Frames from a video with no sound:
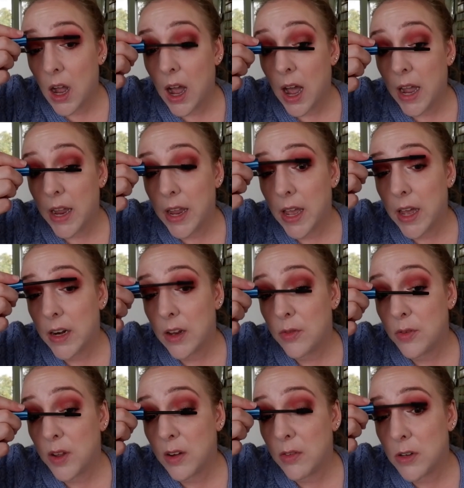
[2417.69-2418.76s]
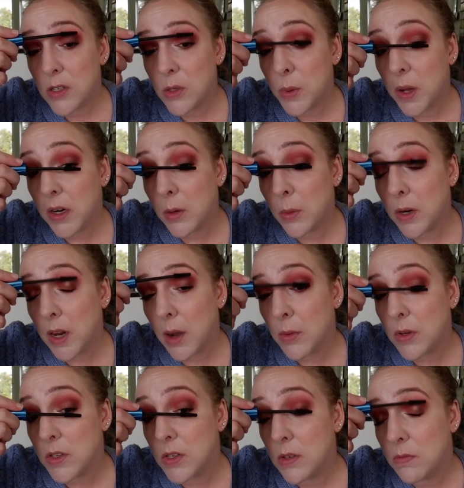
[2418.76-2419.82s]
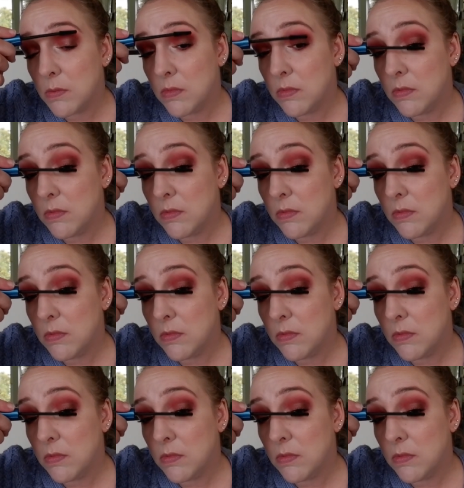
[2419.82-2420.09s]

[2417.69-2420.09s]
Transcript: I had a favorite sweater when I was